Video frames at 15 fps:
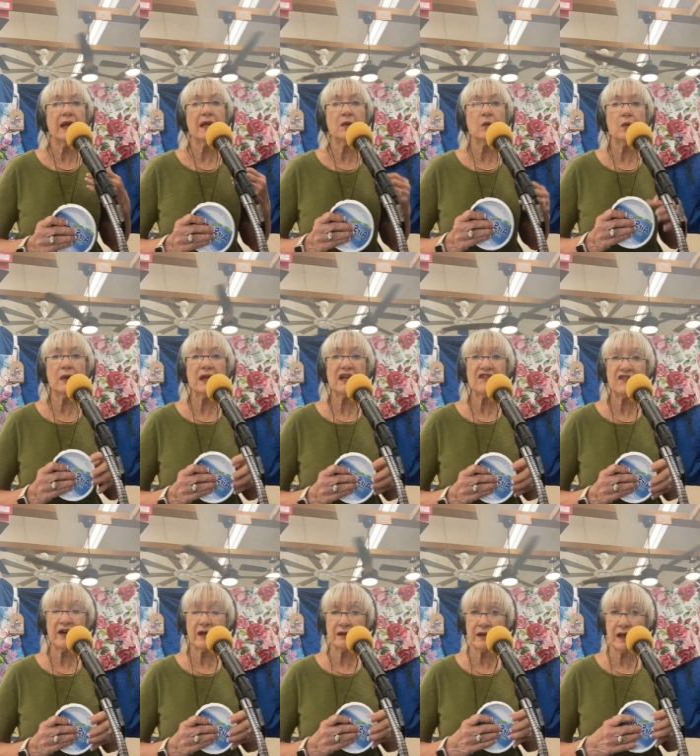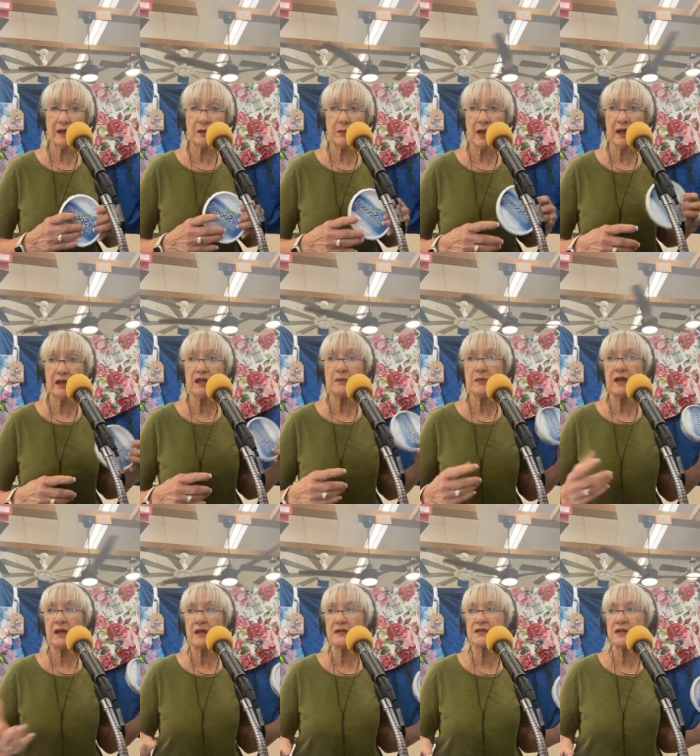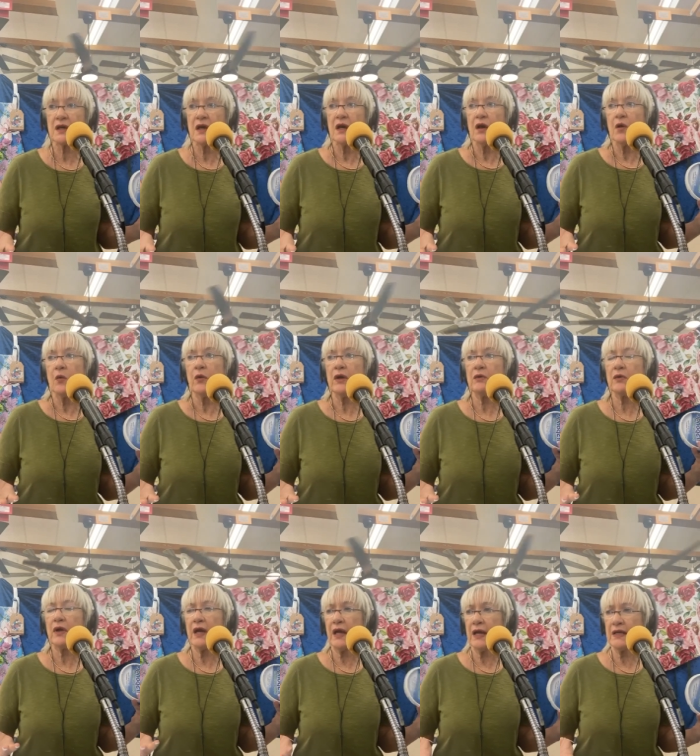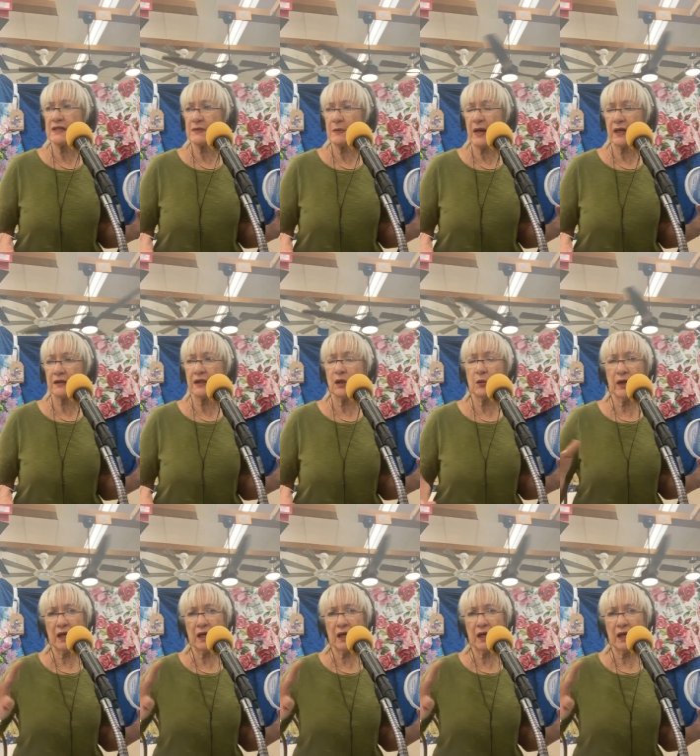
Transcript: And we found out about it because we were Ace back then.